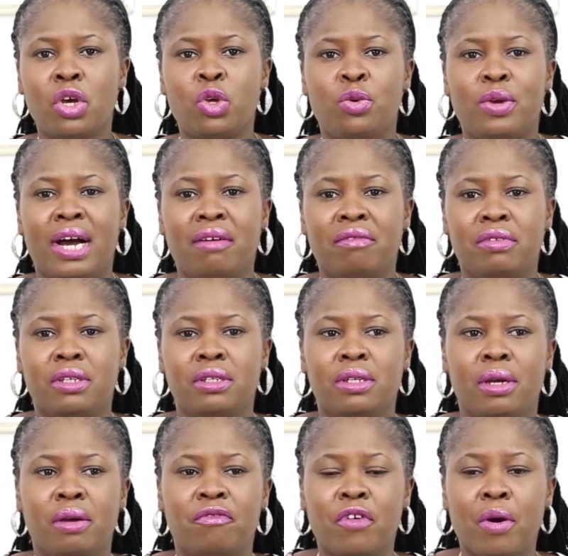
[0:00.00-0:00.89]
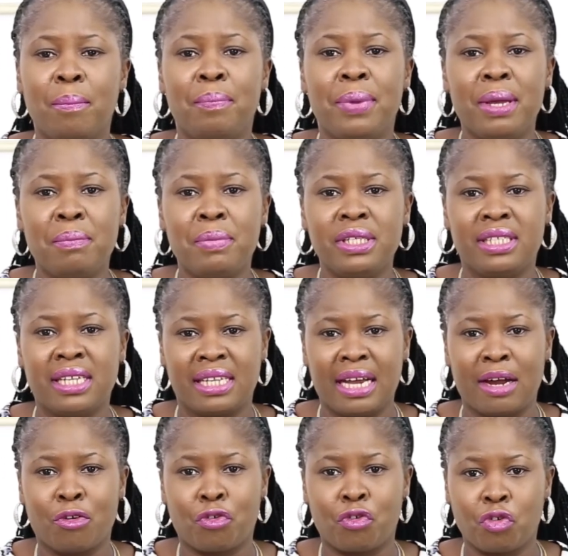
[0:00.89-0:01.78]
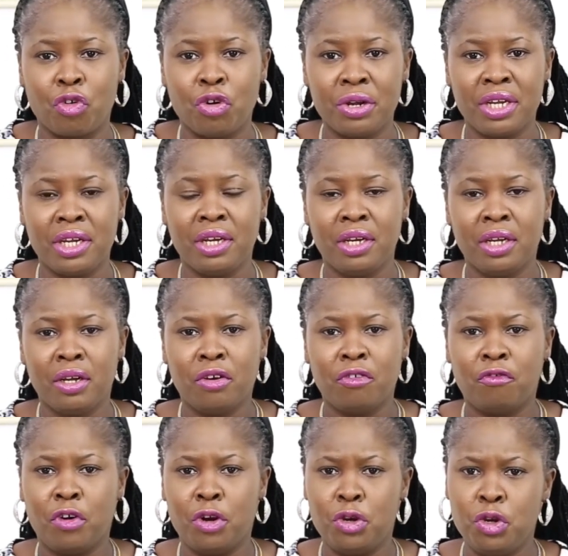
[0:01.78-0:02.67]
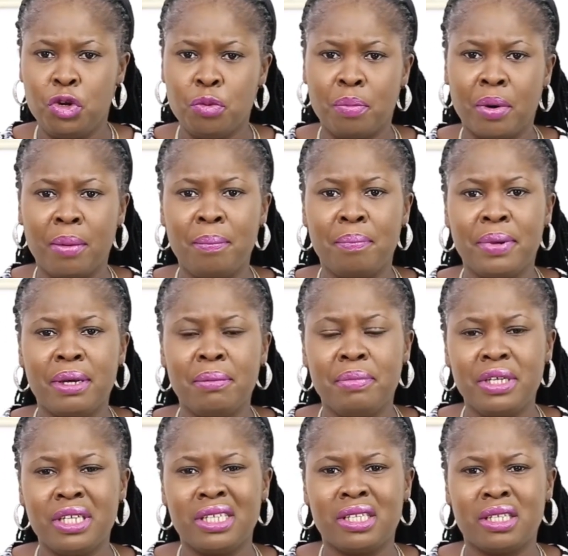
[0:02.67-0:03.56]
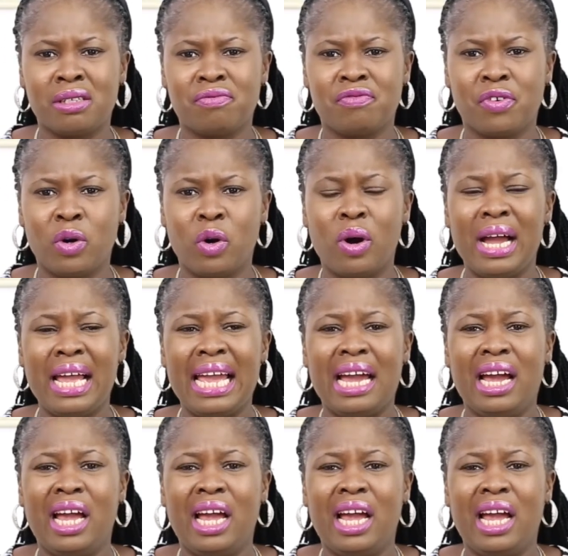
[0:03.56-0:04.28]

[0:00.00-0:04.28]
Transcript: You have for babies that are growing, for newborn babies, for